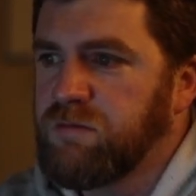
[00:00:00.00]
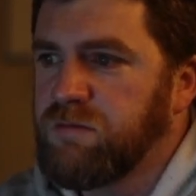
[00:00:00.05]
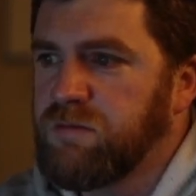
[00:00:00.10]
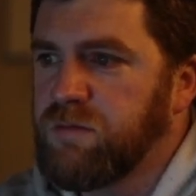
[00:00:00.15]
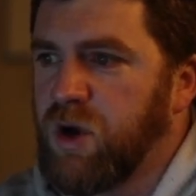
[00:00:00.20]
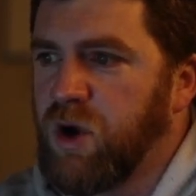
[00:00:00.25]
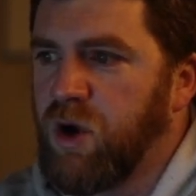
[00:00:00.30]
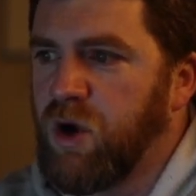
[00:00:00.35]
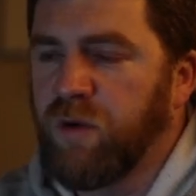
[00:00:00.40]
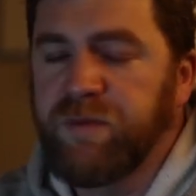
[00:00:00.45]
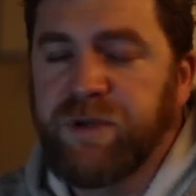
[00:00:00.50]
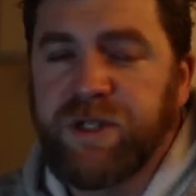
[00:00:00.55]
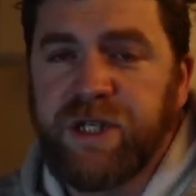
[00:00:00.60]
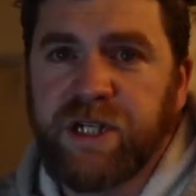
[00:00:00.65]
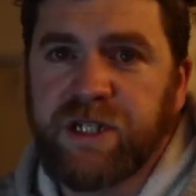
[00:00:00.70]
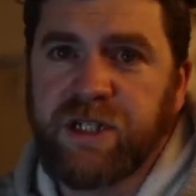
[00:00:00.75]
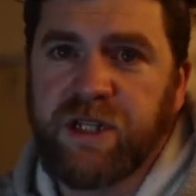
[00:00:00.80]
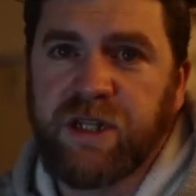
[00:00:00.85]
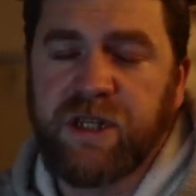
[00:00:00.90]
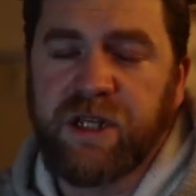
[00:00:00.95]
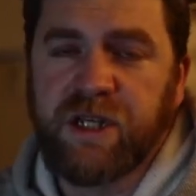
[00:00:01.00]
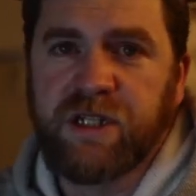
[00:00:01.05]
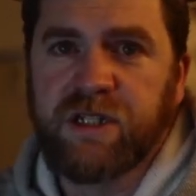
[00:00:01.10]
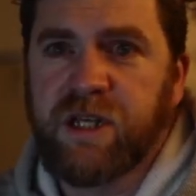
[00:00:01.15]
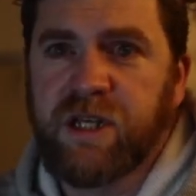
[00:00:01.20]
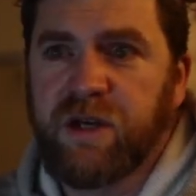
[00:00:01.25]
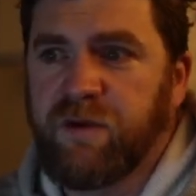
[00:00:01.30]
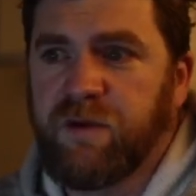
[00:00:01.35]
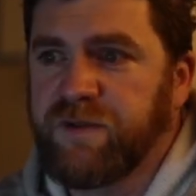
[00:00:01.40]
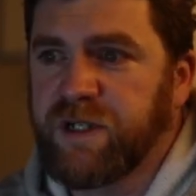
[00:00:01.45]
objects and things
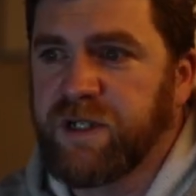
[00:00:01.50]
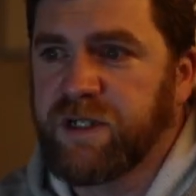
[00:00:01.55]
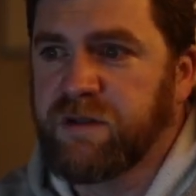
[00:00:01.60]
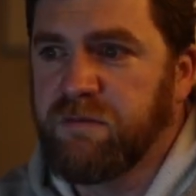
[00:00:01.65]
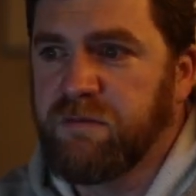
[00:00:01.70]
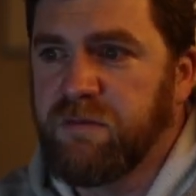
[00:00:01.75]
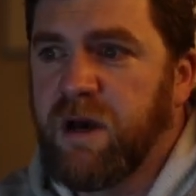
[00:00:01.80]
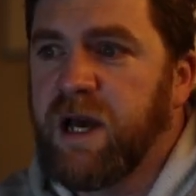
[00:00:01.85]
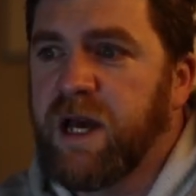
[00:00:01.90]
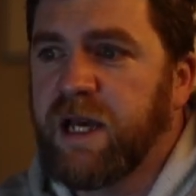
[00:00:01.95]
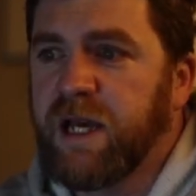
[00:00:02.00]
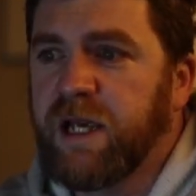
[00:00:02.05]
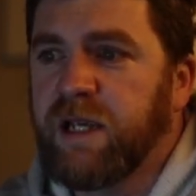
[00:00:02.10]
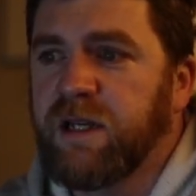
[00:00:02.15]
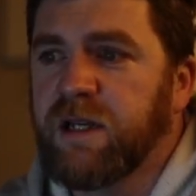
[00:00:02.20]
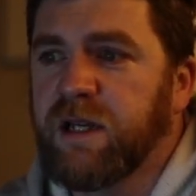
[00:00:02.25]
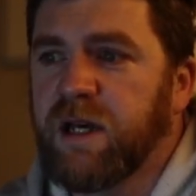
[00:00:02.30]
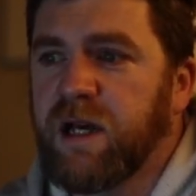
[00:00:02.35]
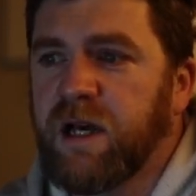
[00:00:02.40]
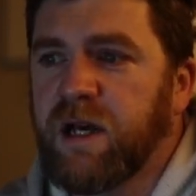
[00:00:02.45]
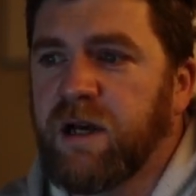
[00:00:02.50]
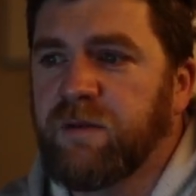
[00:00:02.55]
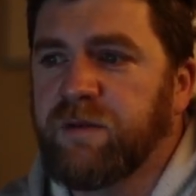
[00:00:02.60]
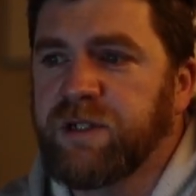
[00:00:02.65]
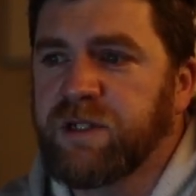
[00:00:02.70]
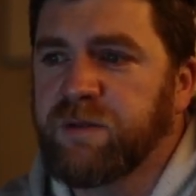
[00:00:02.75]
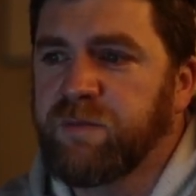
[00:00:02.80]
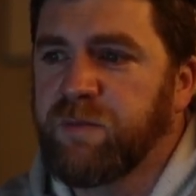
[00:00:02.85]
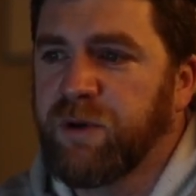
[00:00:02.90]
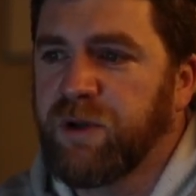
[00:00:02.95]
that we've just made. We
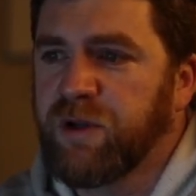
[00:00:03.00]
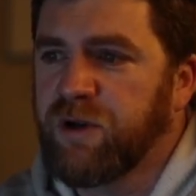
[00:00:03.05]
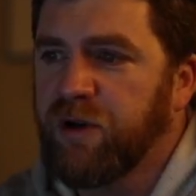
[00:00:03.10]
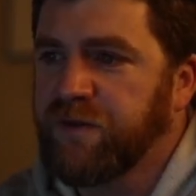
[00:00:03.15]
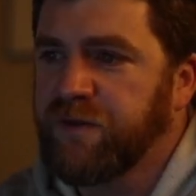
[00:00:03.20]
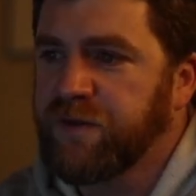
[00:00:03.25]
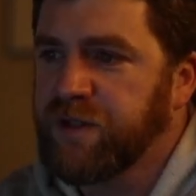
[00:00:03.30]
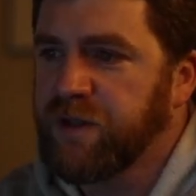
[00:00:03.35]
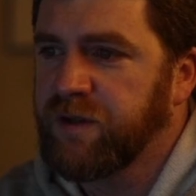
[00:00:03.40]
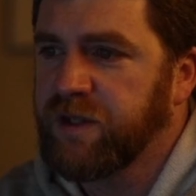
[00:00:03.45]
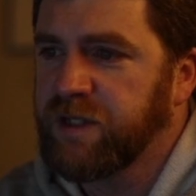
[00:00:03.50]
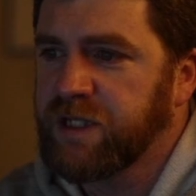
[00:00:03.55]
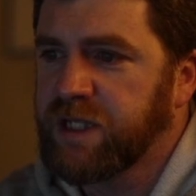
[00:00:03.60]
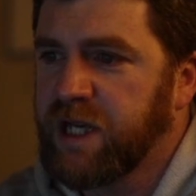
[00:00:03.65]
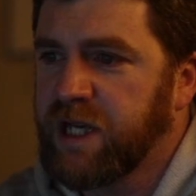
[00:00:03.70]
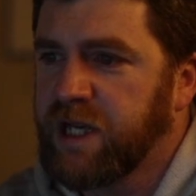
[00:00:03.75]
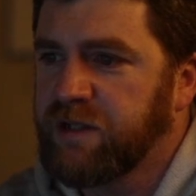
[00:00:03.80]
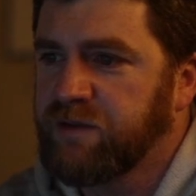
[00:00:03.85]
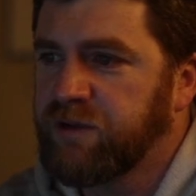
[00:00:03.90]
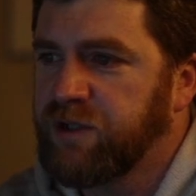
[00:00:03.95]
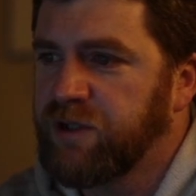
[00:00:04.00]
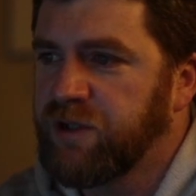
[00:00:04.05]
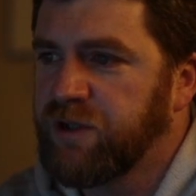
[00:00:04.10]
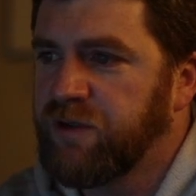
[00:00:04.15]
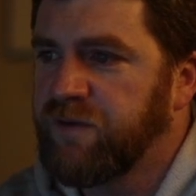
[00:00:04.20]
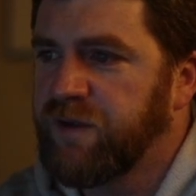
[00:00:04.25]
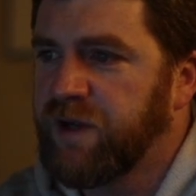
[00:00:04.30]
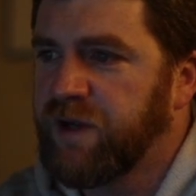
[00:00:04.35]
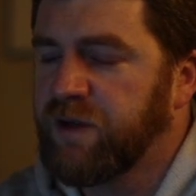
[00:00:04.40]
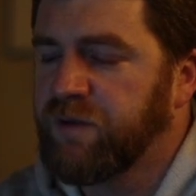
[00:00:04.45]
just pull it off. So in this case,
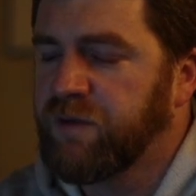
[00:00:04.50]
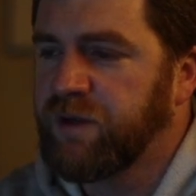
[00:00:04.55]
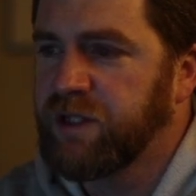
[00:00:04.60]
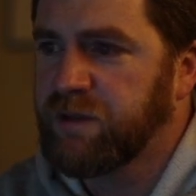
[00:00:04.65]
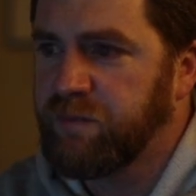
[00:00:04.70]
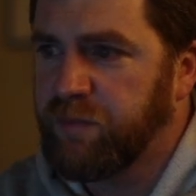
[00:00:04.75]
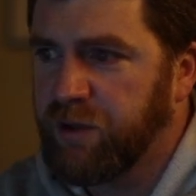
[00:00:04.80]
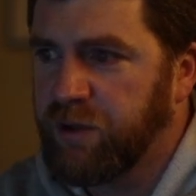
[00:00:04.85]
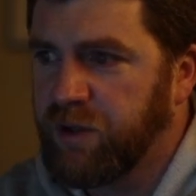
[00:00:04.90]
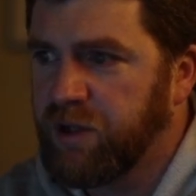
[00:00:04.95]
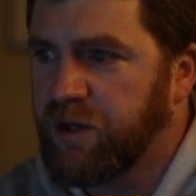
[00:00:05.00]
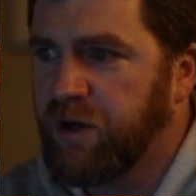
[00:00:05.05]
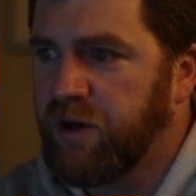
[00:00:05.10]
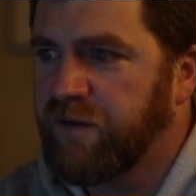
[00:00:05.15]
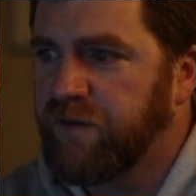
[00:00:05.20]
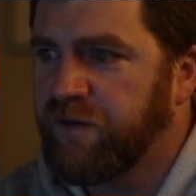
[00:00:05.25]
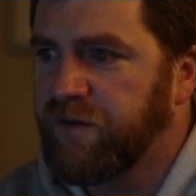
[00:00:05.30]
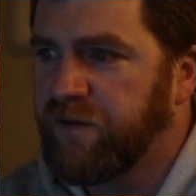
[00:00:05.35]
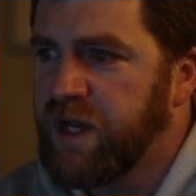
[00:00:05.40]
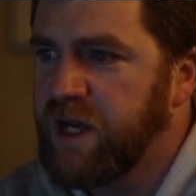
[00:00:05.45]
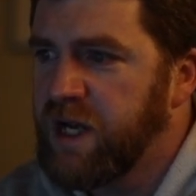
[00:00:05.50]
return value, we just pull it off.